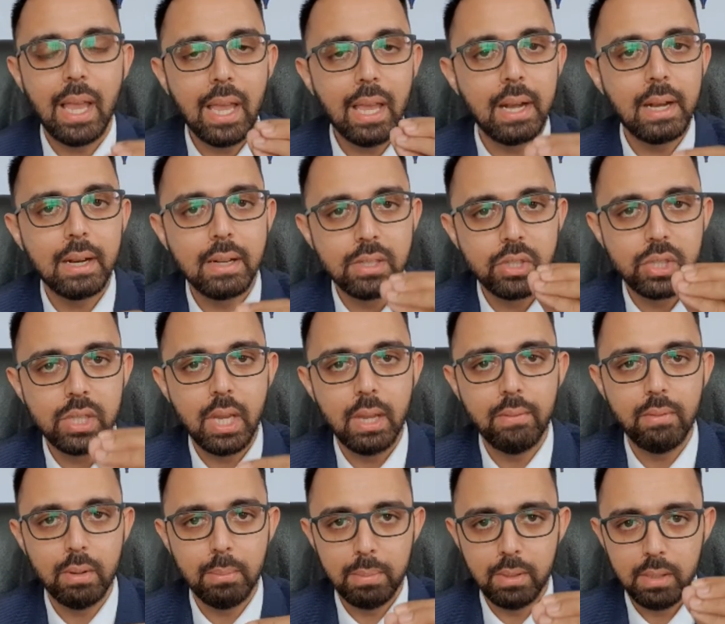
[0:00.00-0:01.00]

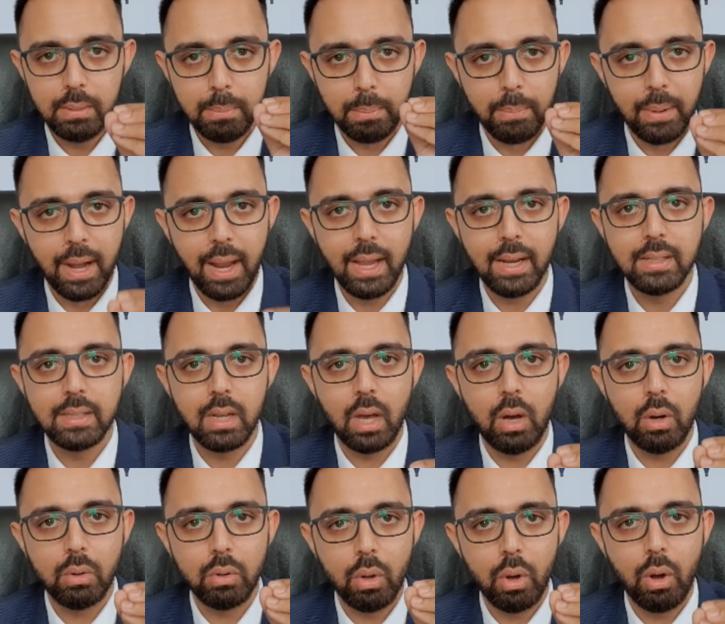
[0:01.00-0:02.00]
irretrievable
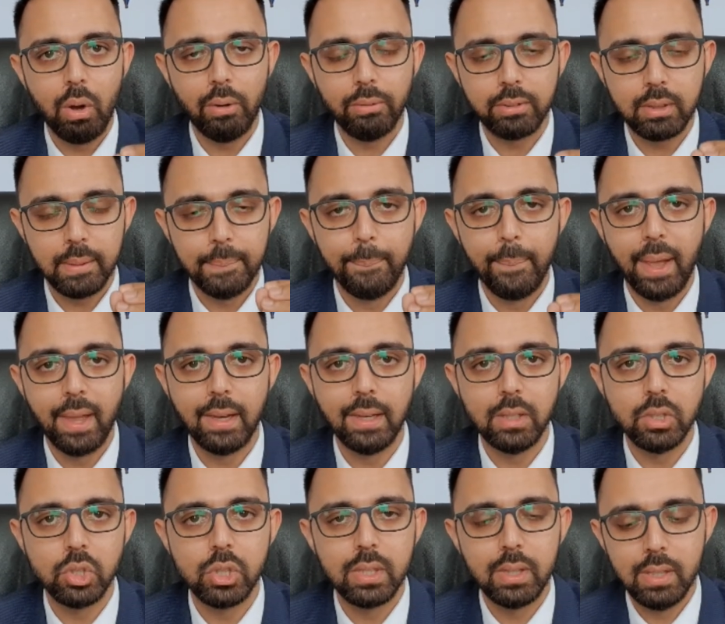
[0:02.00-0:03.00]
breakdown of the
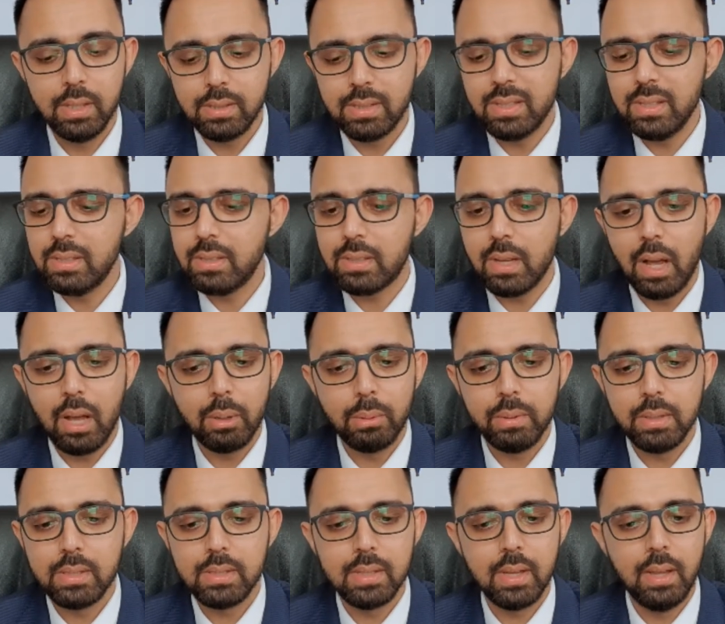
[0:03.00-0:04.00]
marriage. This is, I
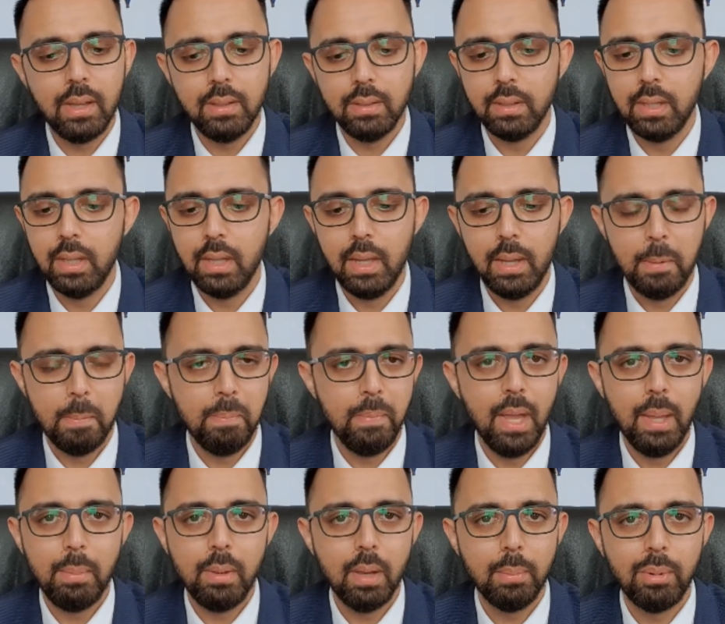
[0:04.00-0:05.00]
would say,
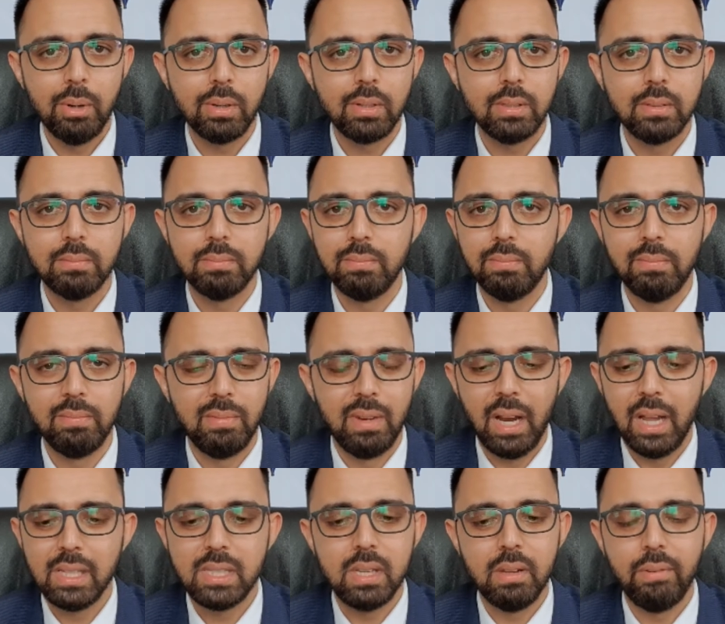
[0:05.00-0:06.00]
maybe about
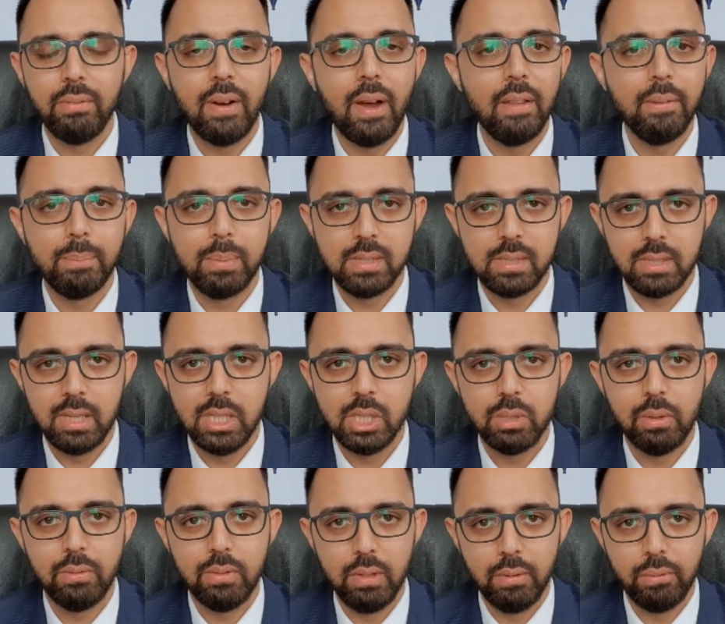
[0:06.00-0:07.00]
95%
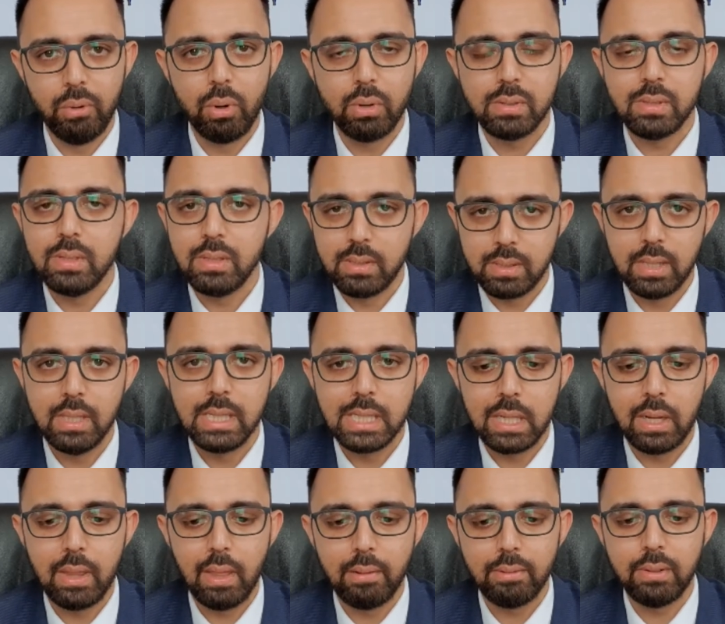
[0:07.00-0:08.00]
of divorces in
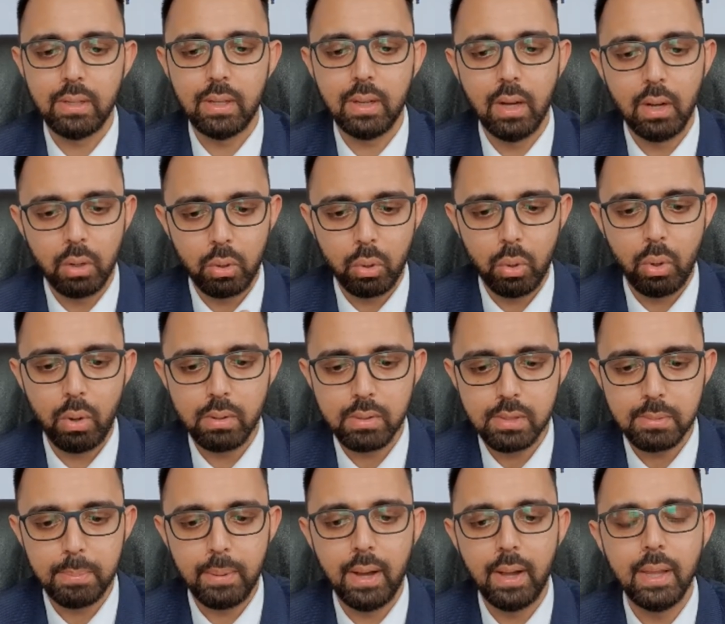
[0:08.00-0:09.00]
South Africa are
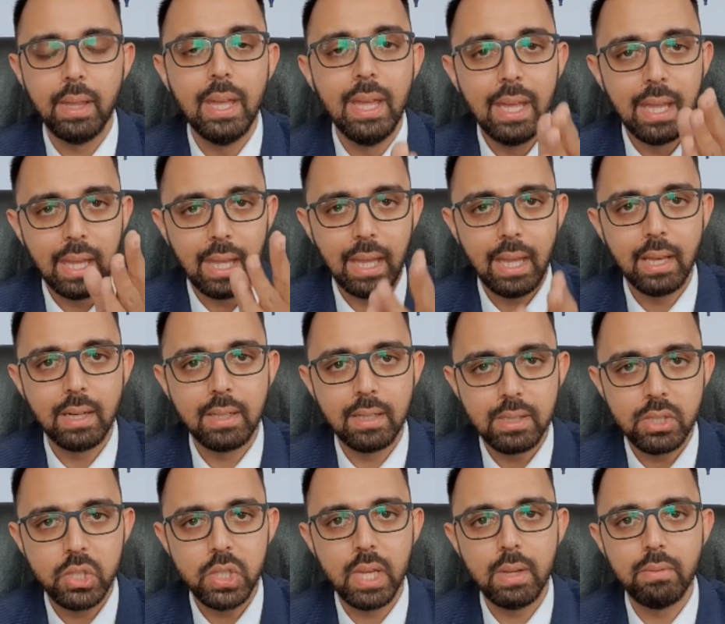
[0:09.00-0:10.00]
caused by
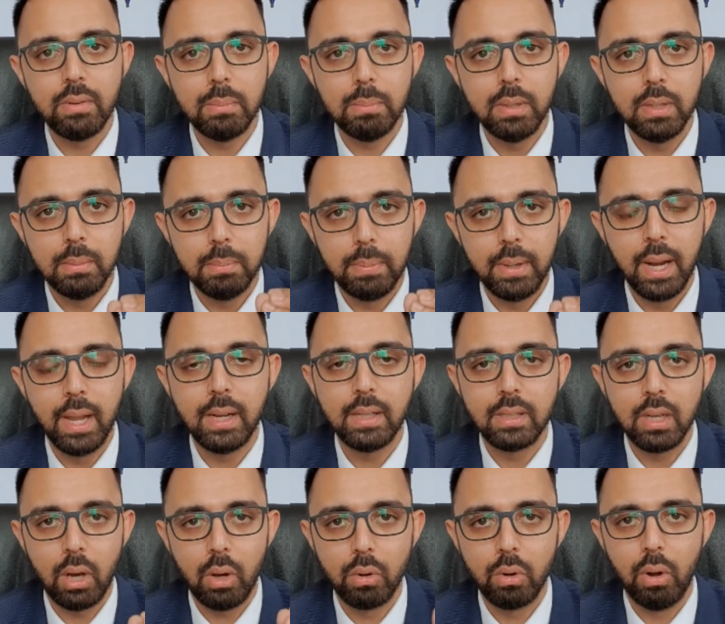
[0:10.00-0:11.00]
irretrievable
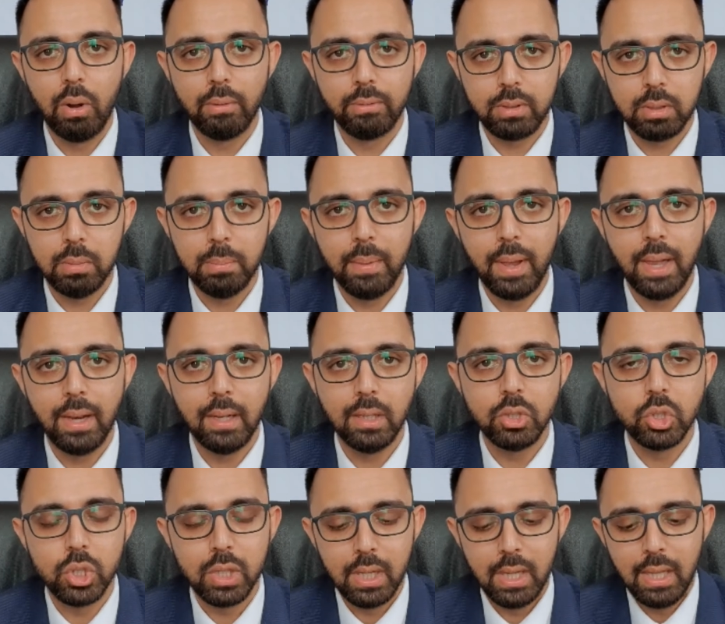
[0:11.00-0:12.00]
breakdown of the
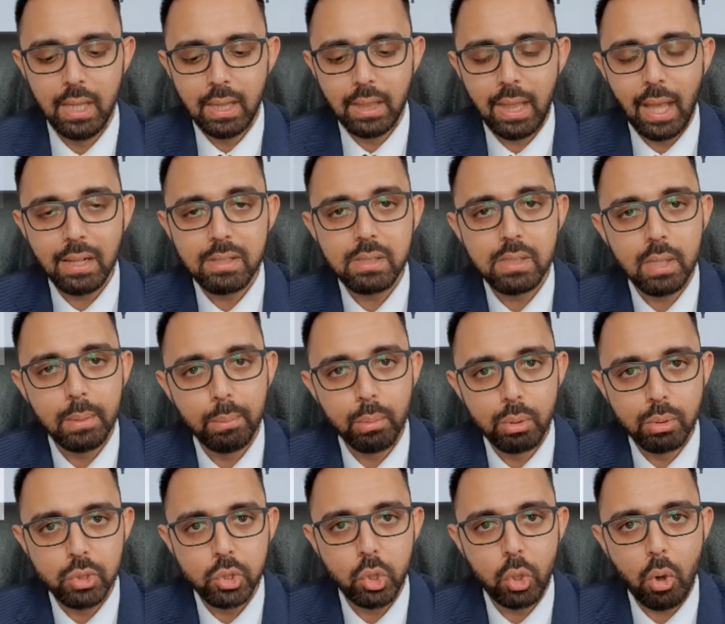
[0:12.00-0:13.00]
marriage. That's the
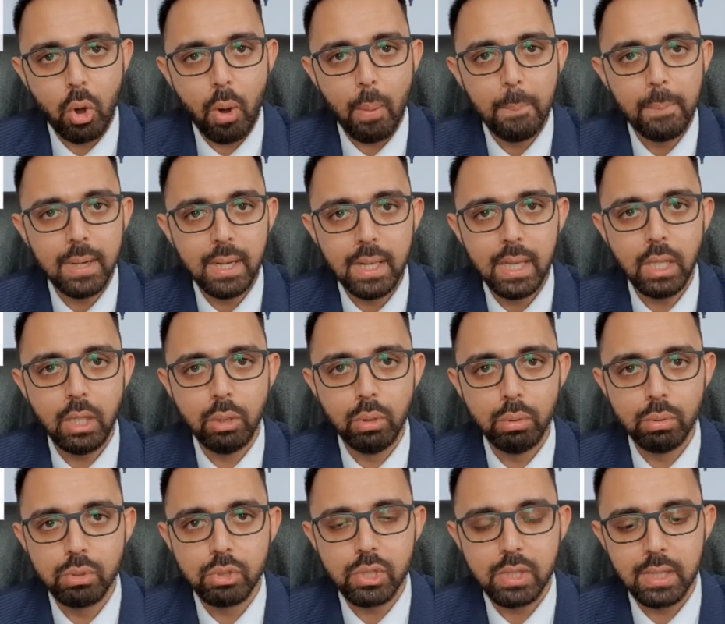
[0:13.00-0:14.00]
most commonly
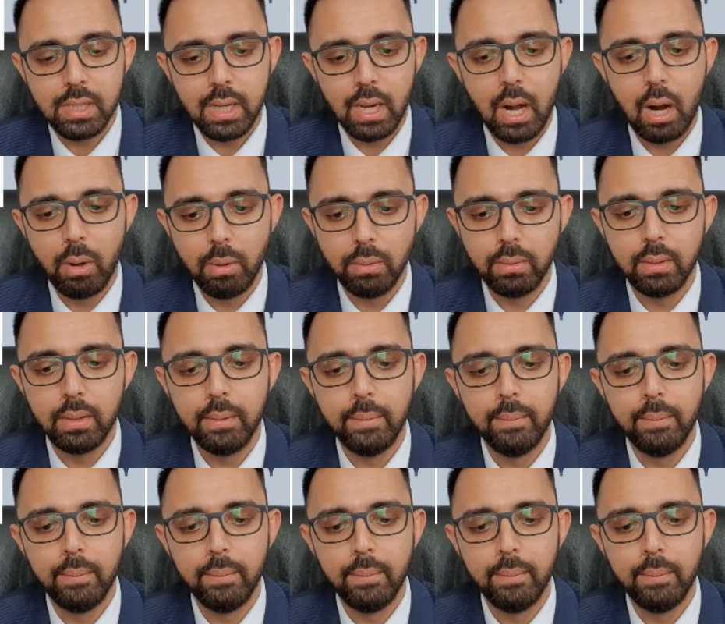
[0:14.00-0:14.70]
used ground.